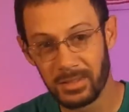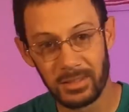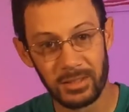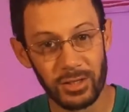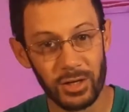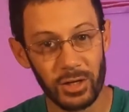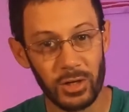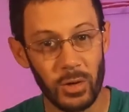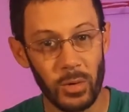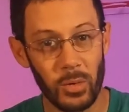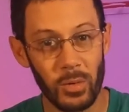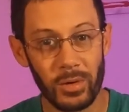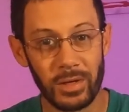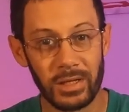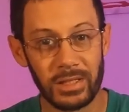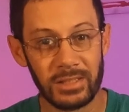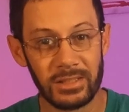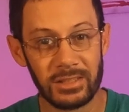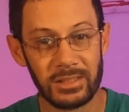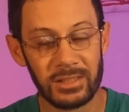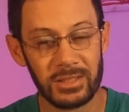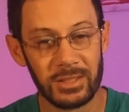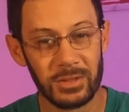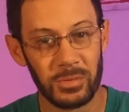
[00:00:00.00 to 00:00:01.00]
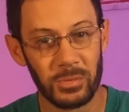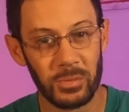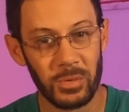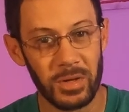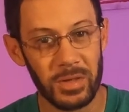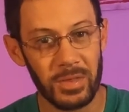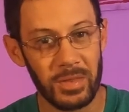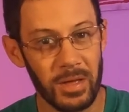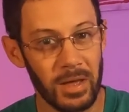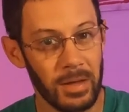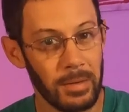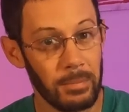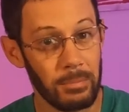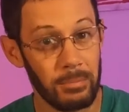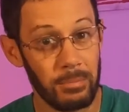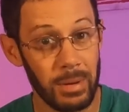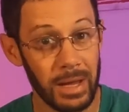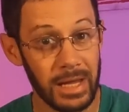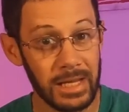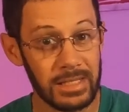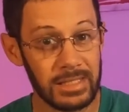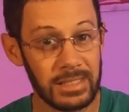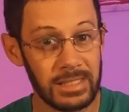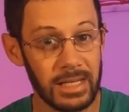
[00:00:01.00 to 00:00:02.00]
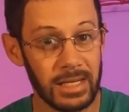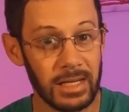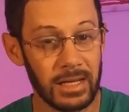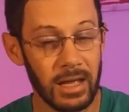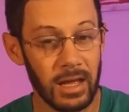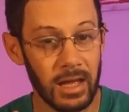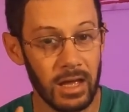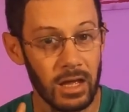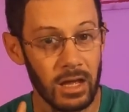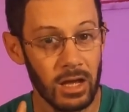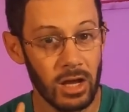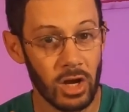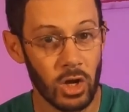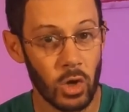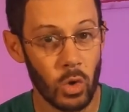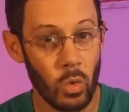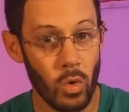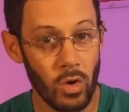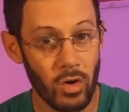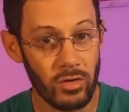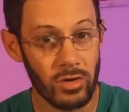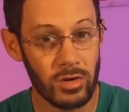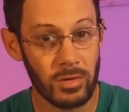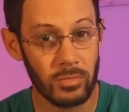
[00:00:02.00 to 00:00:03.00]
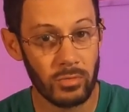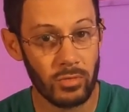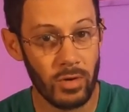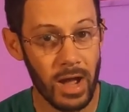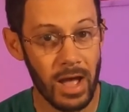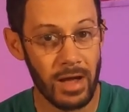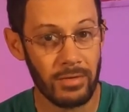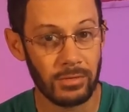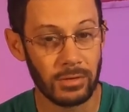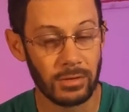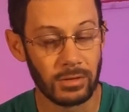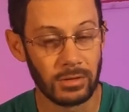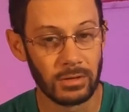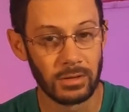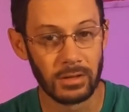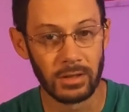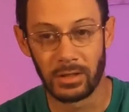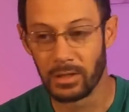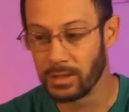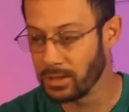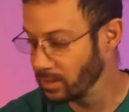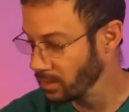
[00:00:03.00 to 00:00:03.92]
your coins with basic aquarium gravel